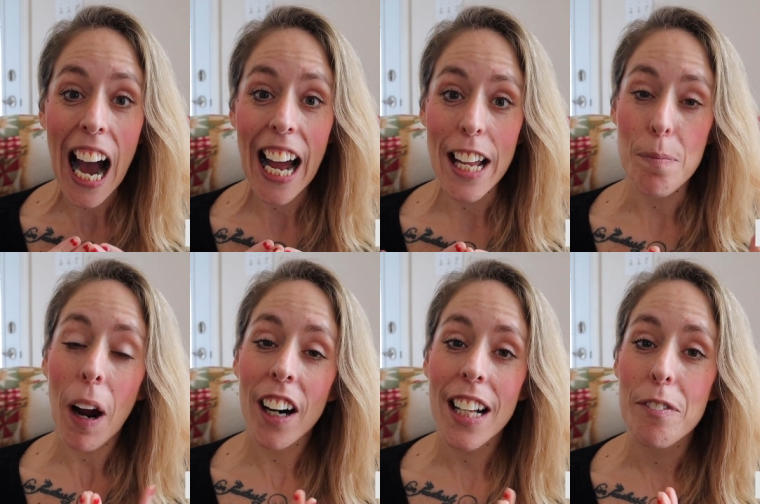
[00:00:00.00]
I am
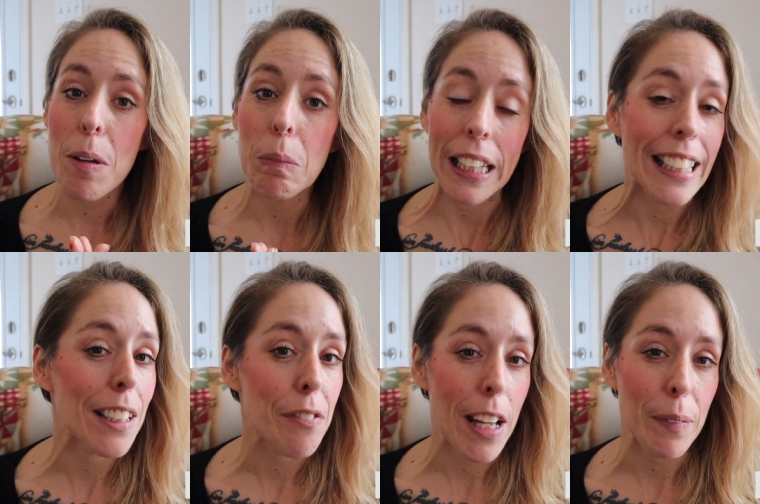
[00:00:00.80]
part of a
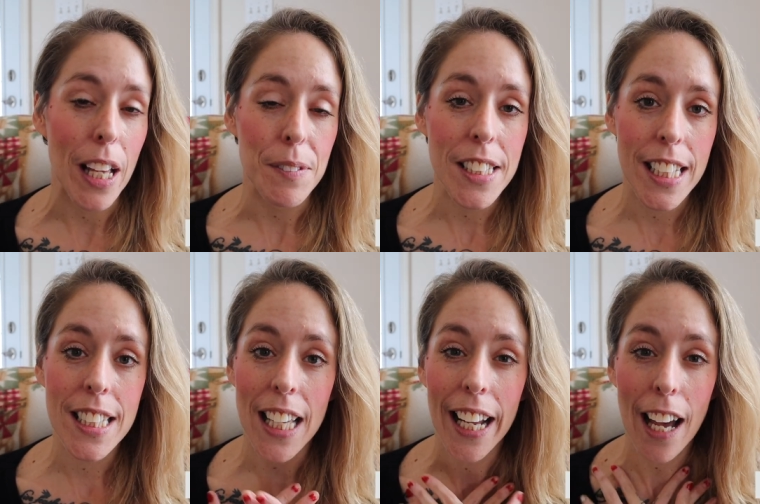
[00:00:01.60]
blended family of
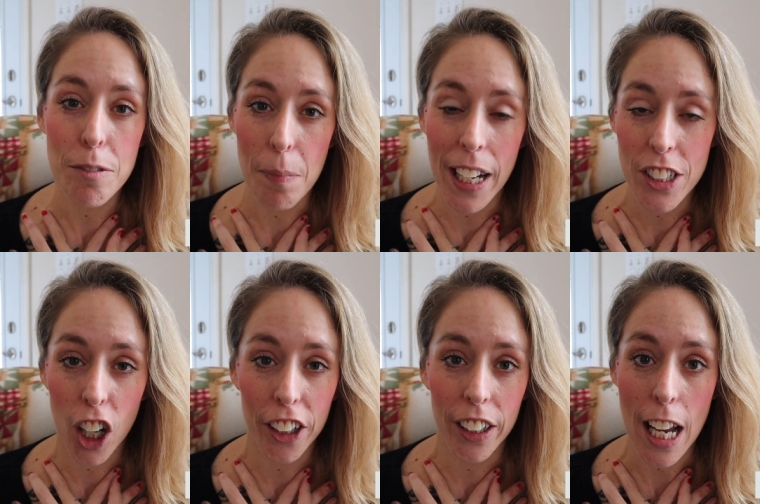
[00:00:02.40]
six. I have my
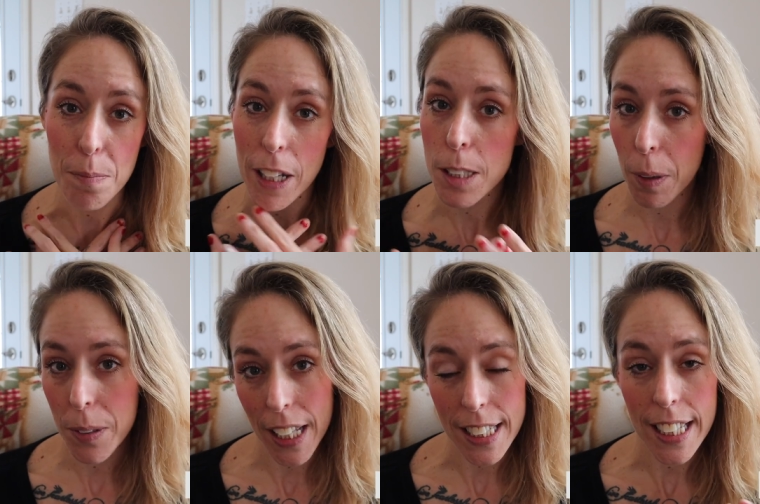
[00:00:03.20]
daughter and my
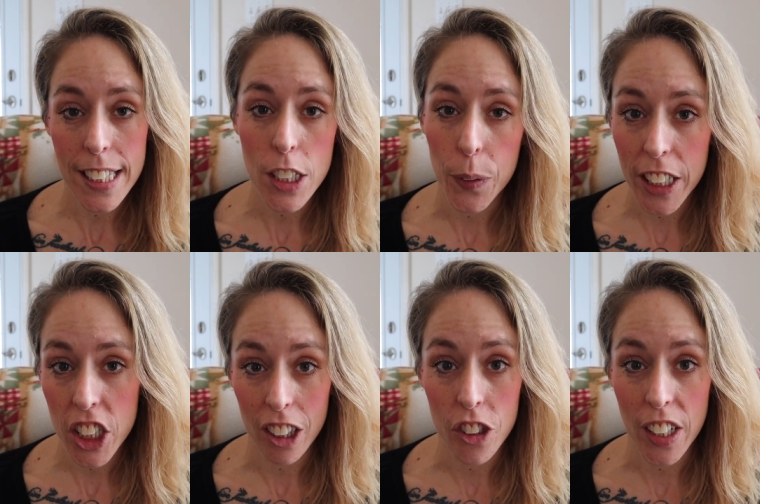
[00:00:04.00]
spouse has his three
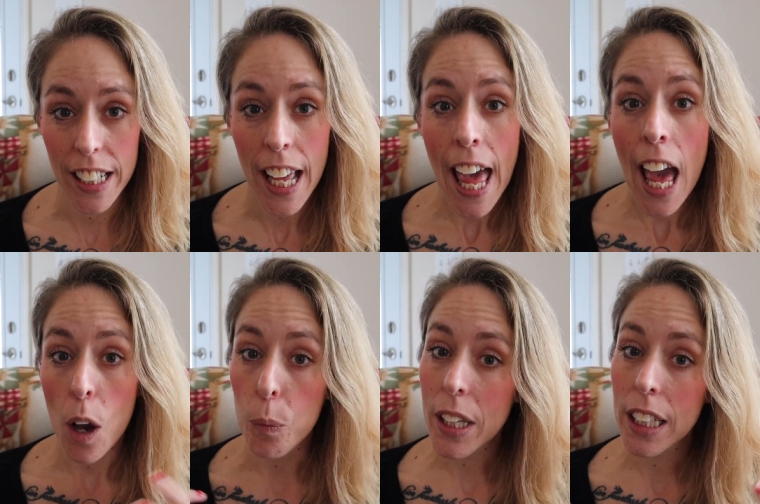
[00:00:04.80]
children,
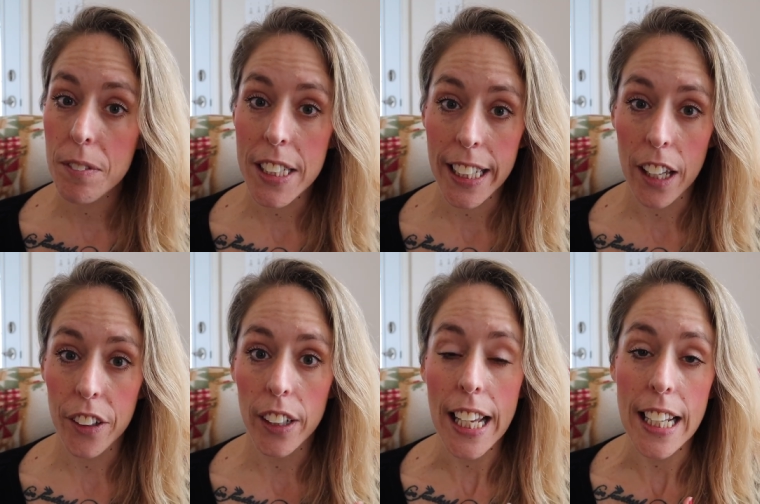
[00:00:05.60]
and we live
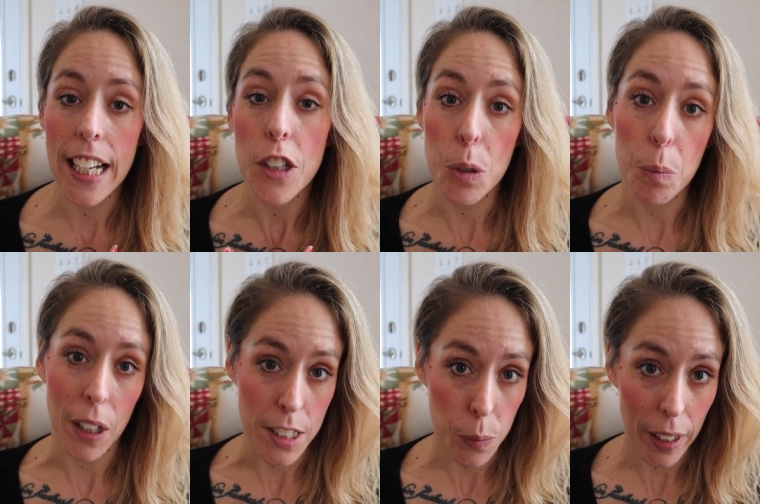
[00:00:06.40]
together in New
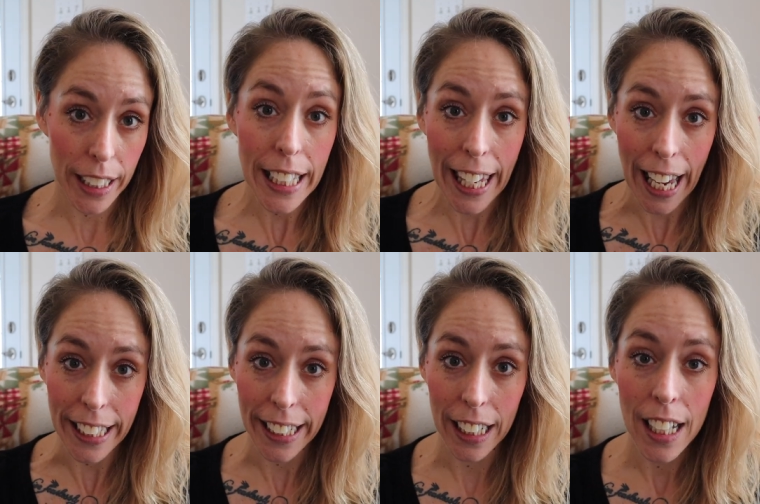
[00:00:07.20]
Brunswick,
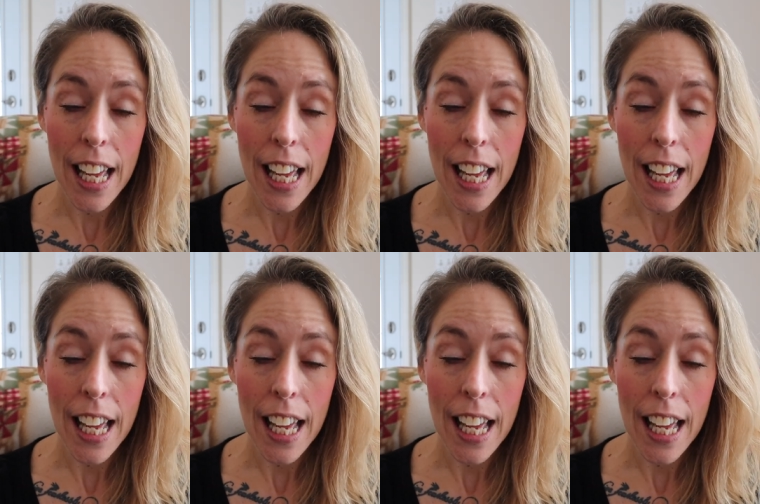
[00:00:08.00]
Canada.